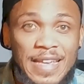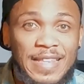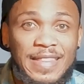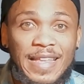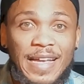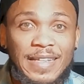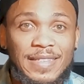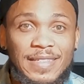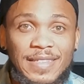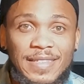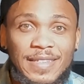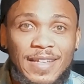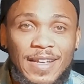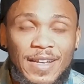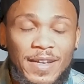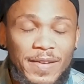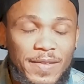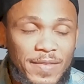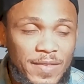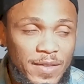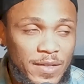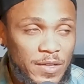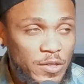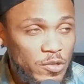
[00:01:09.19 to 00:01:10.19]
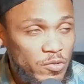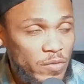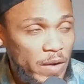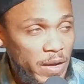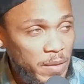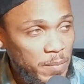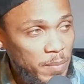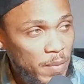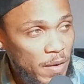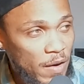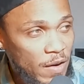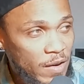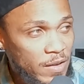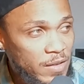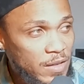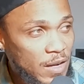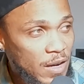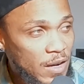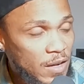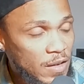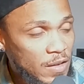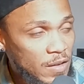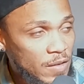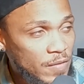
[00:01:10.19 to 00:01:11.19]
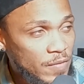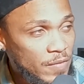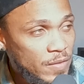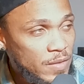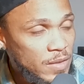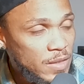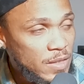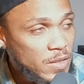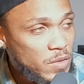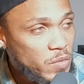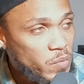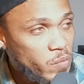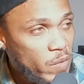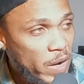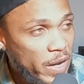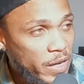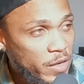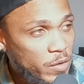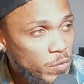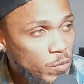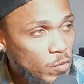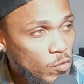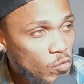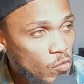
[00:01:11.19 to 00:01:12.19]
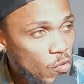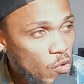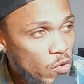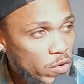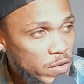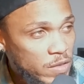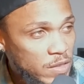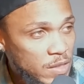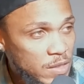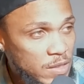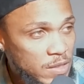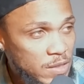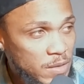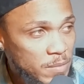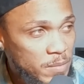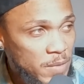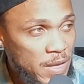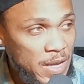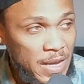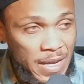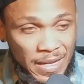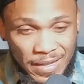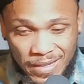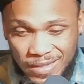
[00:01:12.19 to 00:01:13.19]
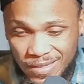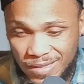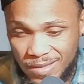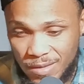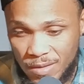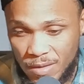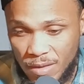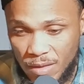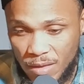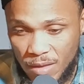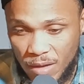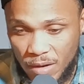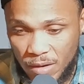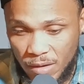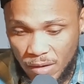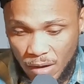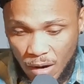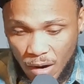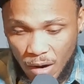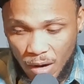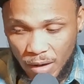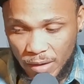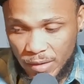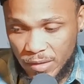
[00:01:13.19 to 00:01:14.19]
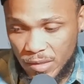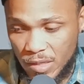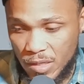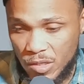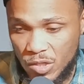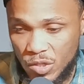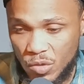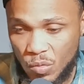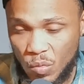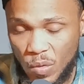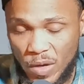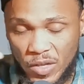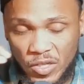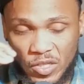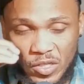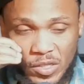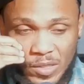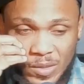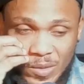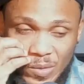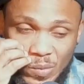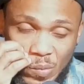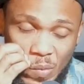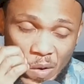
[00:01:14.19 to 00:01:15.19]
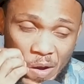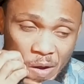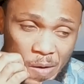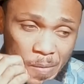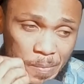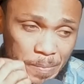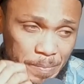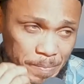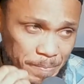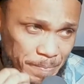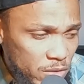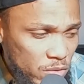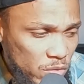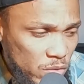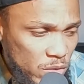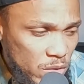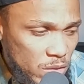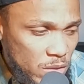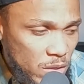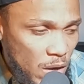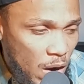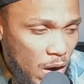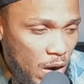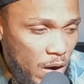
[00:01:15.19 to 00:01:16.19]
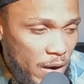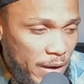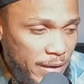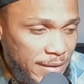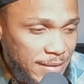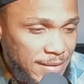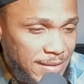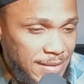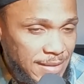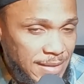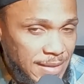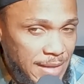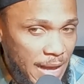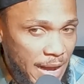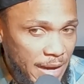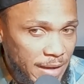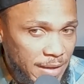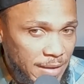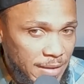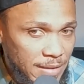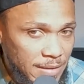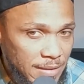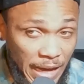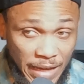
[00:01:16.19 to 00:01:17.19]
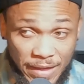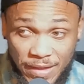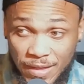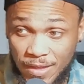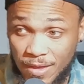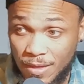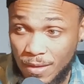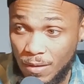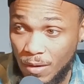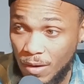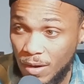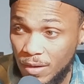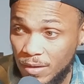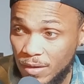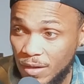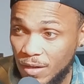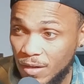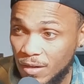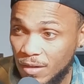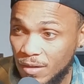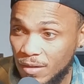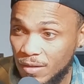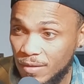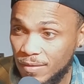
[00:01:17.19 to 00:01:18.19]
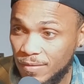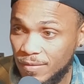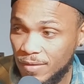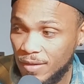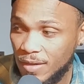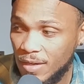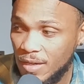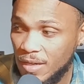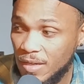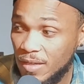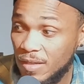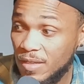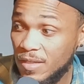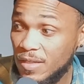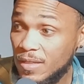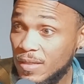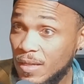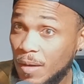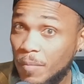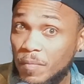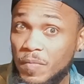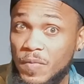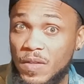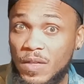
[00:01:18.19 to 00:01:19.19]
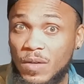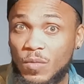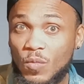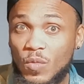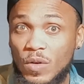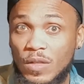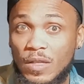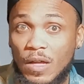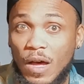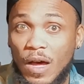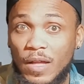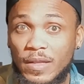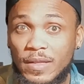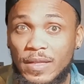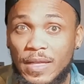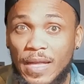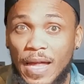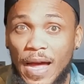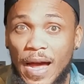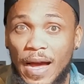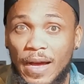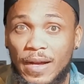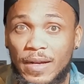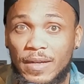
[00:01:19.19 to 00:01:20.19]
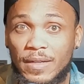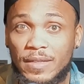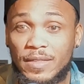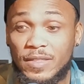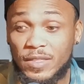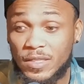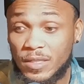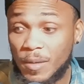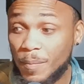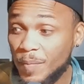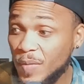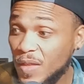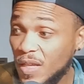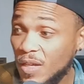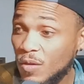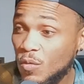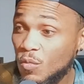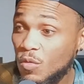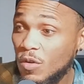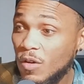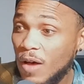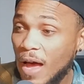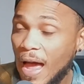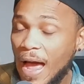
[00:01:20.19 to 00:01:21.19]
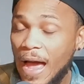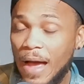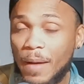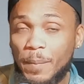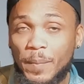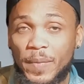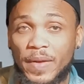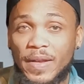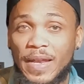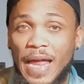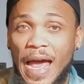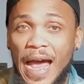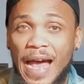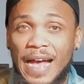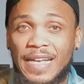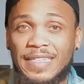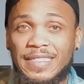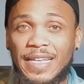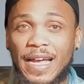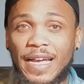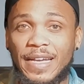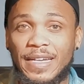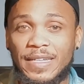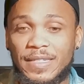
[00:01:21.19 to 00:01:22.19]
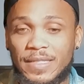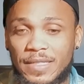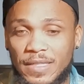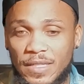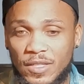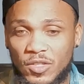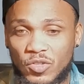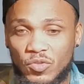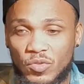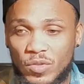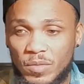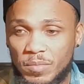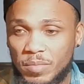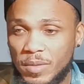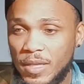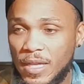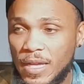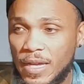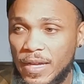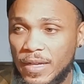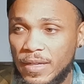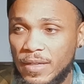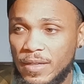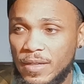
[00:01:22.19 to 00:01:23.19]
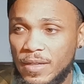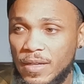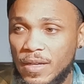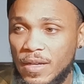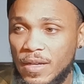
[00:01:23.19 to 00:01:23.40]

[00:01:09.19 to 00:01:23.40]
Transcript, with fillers: That's the great part of this random reward system because there are situations where users are excited at the thought of something will unlock, something will happen as I continue to play.